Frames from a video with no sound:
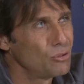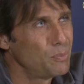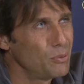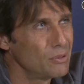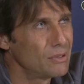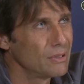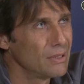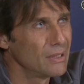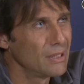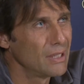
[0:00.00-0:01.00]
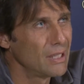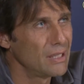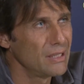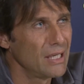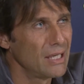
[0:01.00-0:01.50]
put a
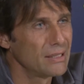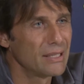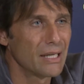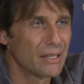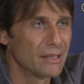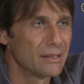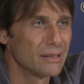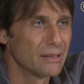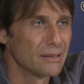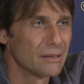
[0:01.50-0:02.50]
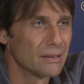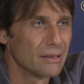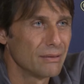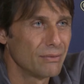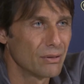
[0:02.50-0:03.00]
real target
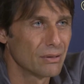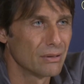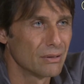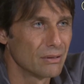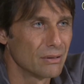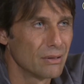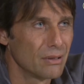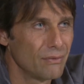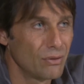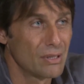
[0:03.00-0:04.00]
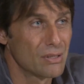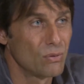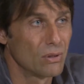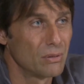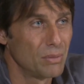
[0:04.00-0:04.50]
for the
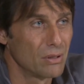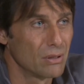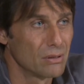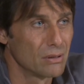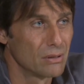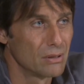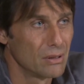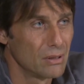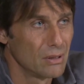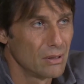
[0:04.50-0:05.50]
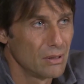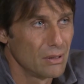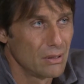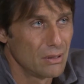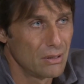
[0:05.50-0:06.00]
squad, because
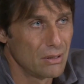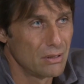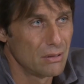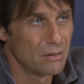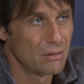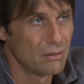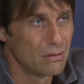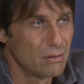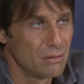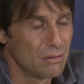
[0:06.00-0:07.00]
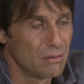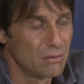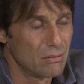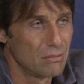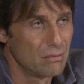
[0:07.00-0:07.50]

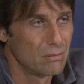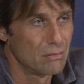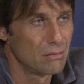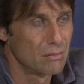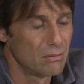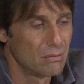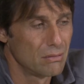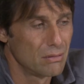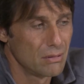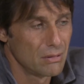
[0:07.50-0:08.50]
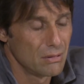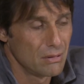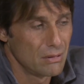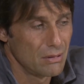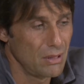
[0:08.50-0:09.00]

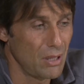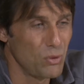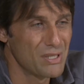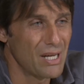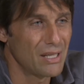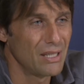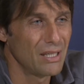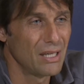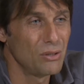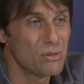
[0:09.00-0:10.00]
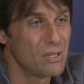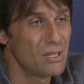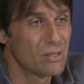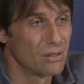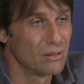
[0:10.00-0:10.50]
we're starting a new
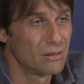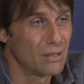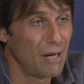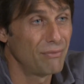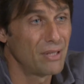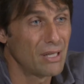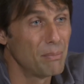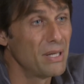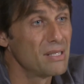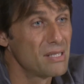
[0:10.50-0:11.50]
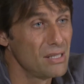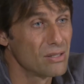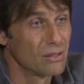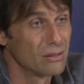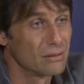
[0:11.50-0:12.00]
season after a bad
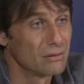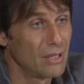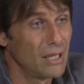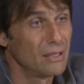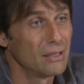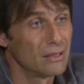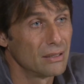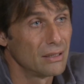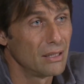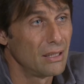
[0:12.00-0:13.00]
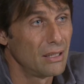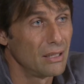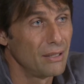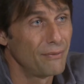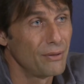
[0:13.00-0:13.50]
season, and
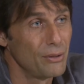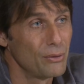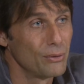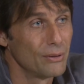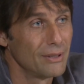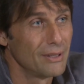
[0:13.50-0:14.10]
if you